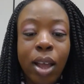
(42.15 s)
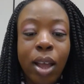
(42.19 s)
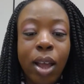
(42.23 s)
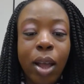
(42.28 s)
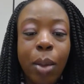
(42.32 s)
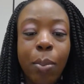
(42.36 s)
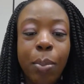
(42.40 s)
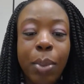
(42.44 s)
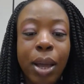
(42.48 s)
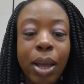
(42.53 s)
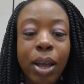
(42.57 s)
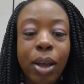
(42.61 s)

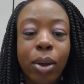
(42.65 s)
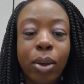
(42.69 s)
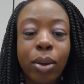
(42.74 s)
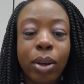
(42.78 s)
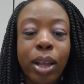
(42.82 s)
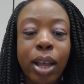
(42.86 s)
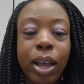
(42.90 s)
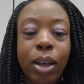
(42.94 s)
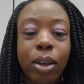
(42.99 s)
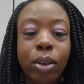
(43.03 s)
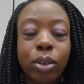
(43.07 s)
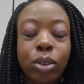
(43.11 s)
about
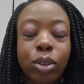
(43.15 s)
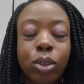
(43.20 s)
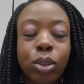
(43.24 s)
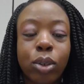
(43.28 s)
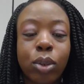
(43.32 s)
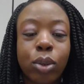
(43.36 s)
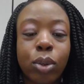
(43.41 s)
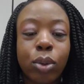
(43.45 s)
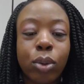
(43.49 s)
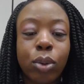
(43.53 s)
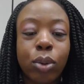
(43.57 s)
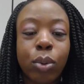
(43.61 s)
how to
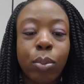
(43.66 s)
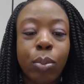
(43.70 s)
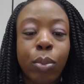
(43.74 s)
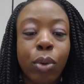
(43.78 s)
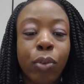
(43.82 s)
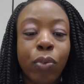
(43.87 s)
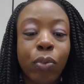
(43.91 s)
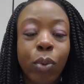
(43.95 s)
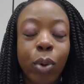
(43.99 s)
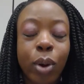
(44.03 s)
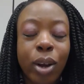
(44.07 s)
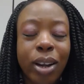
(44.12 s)
move
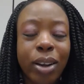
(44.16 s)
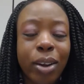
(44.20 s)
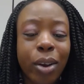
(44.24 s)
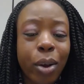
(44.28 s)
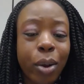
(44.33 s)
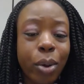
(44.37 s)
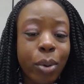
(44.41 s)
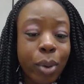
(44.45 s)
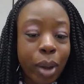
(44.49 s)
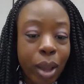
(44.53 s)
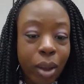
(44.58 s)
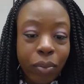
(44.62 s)
forward in your
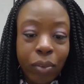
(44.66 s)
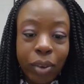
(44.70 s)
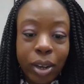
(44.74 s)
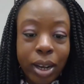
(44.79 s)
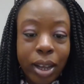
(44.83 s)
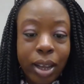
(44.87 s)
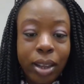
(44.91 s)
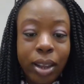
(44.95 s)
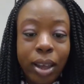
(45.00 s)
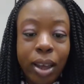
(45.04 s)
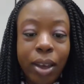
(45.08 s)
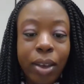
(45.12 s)
own everyday
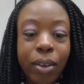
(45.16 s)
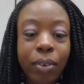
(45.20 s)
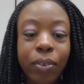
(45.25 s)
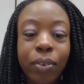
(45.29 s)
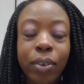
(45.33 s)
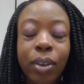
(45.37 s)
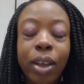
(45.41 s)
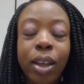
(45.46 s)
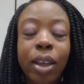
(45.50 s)
life.